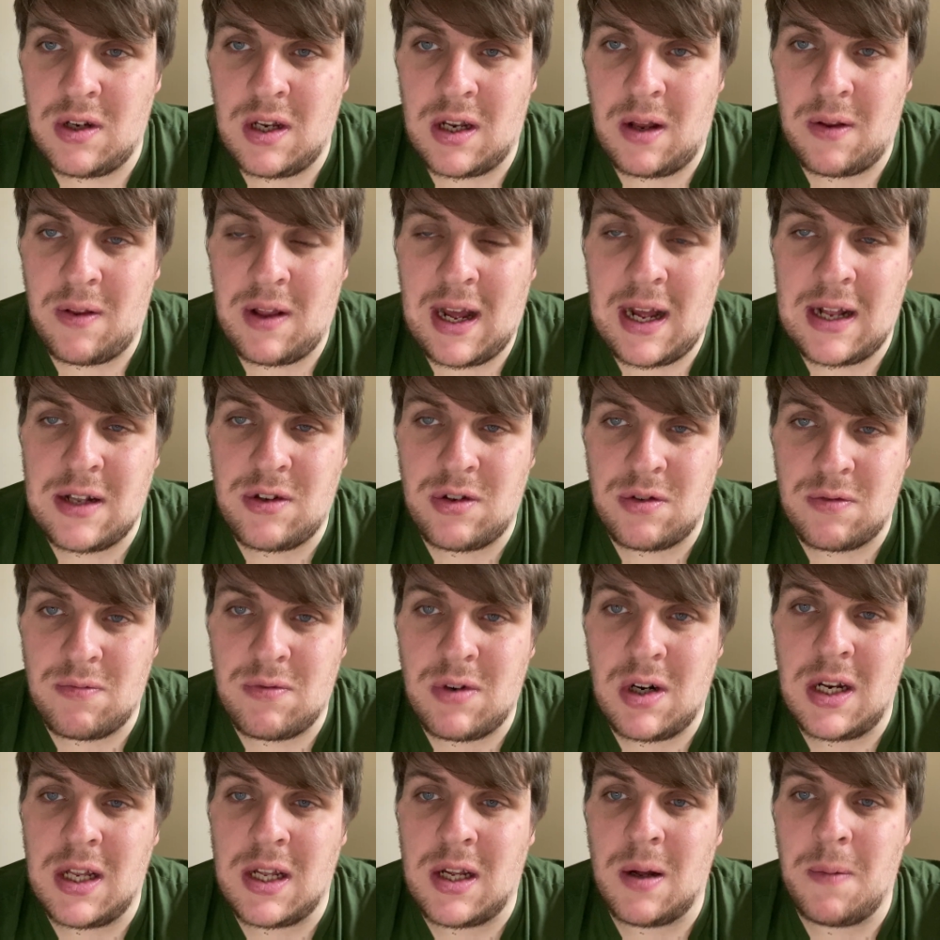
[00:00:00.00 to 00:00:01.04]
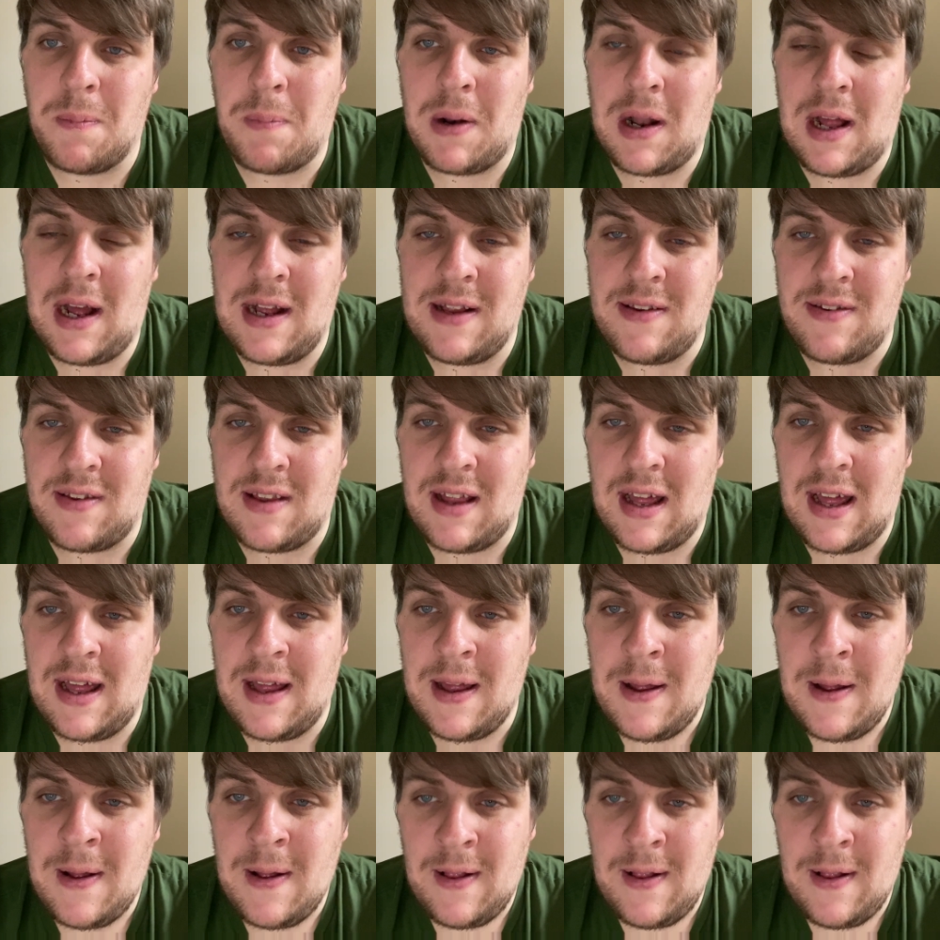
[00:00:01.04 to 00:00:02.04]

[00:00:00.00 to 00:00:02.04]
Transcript: You know, they had some really good players there.